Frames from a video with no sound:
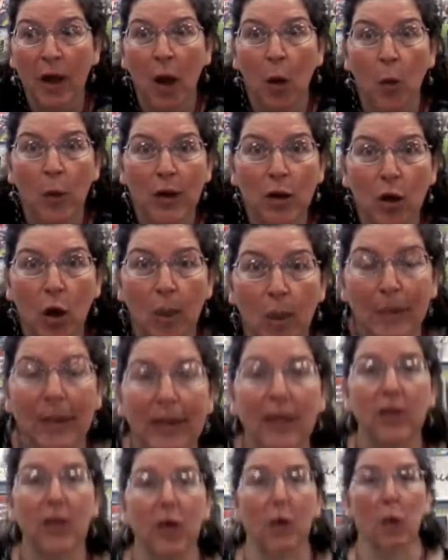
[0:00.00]
And we
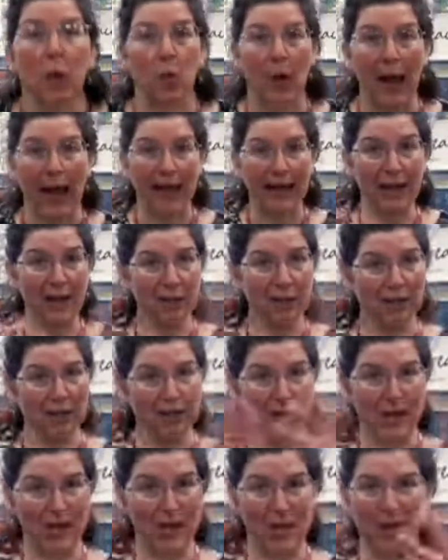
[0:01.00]
normally do a wave,
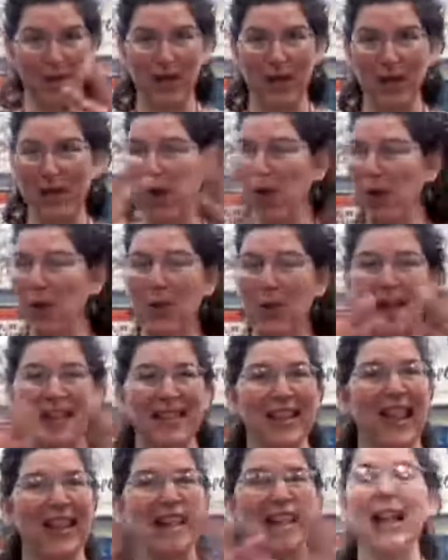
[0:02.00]
and then we know we're
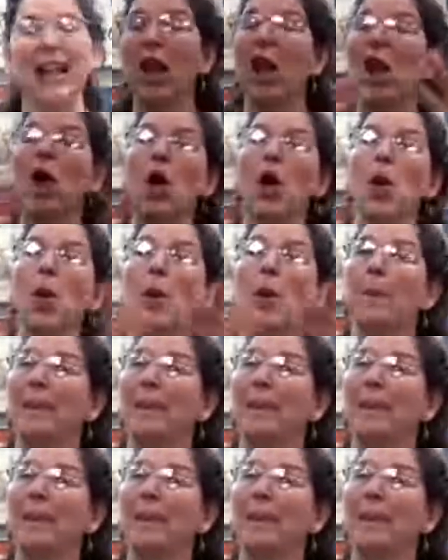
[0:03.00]
saying hello,